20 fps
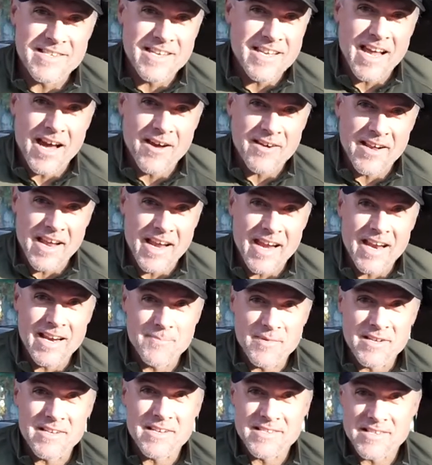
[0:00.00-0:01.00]
get out of
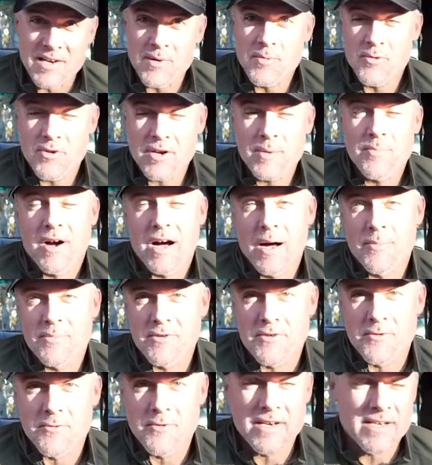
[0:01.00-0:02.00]
hand because they're pretty
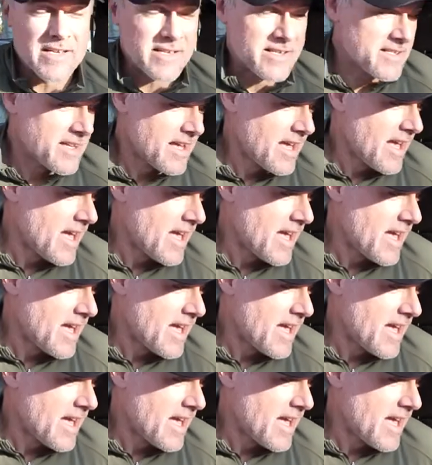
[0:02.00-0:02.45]
popular rigs